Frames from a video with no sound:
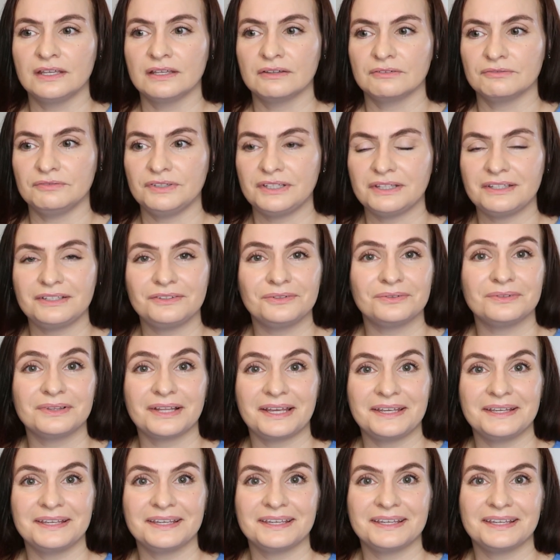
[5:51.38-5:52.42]
really do
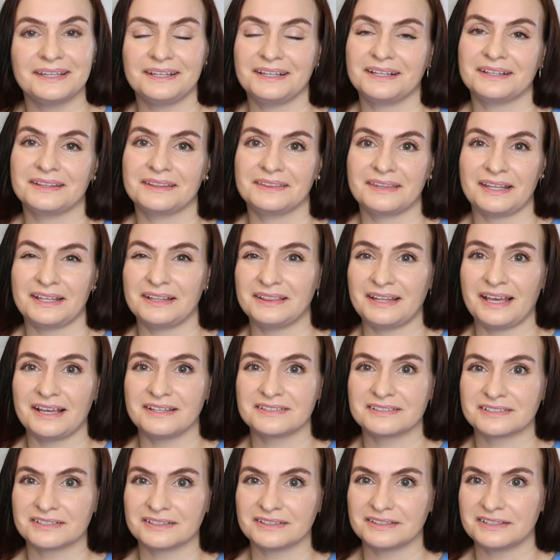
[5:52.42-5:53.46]
like it, and they
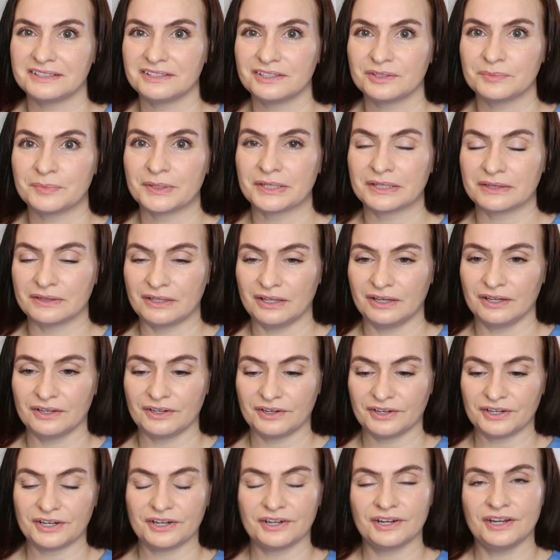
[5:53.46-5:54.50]
last a little bit
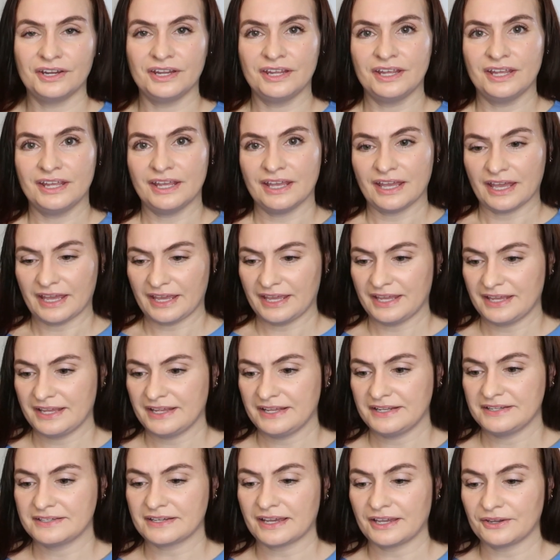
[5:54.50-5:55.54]
longer.
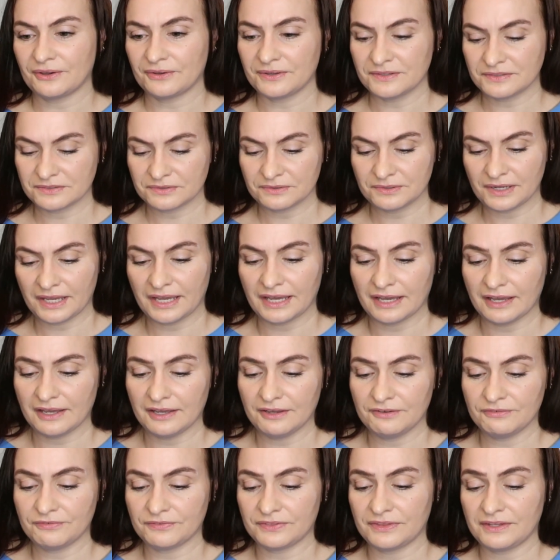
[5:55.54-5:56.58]
And I also
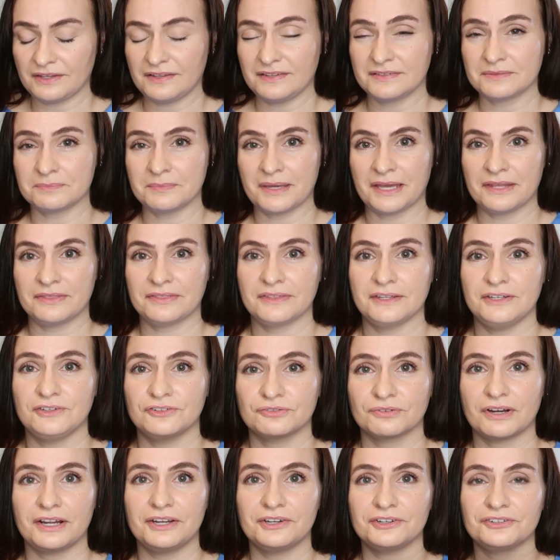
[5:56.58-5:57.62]
have these Method
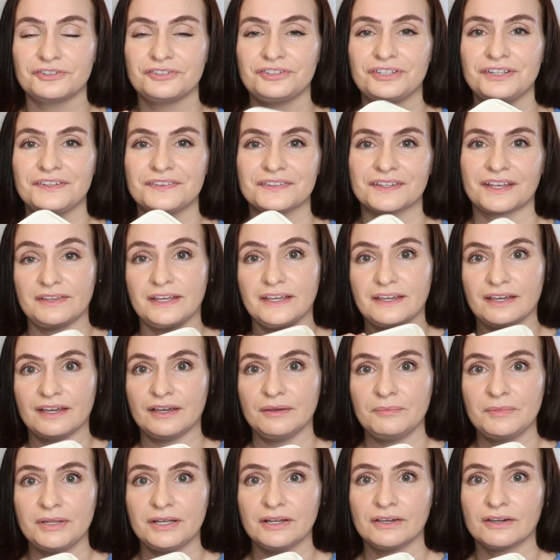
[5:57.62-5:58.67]
dryer sheets. They
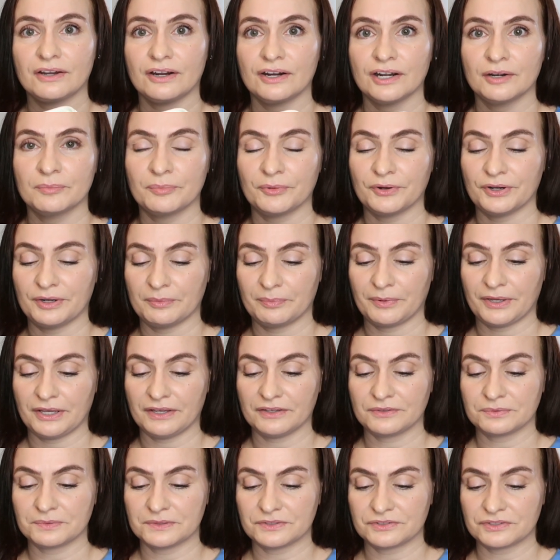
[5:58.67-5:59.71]
come in a cardboard
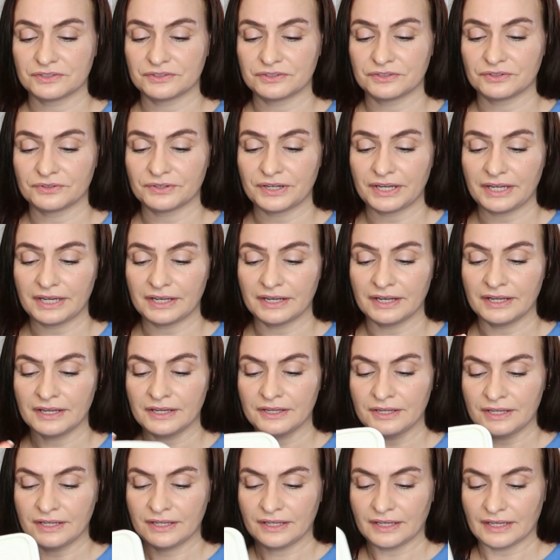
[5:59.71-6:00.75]
box, which is great,
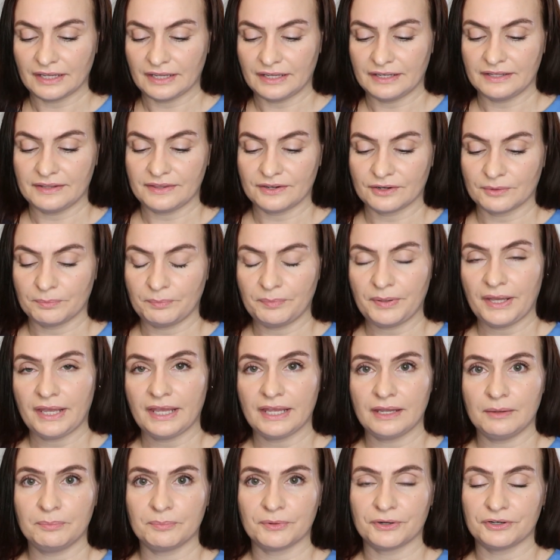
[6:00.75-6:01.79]
and they're
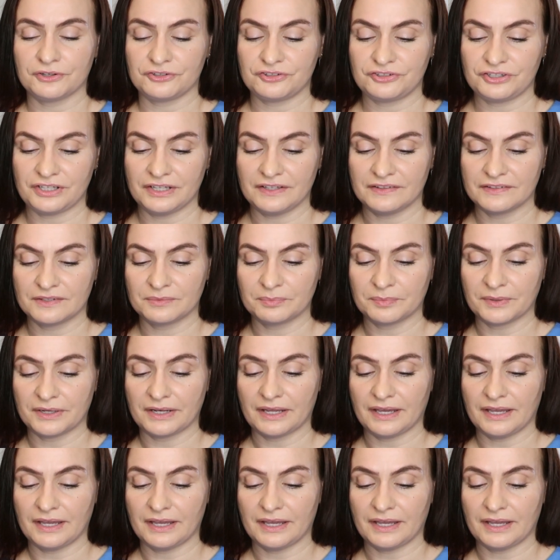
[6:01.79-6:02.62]
paper sheets, but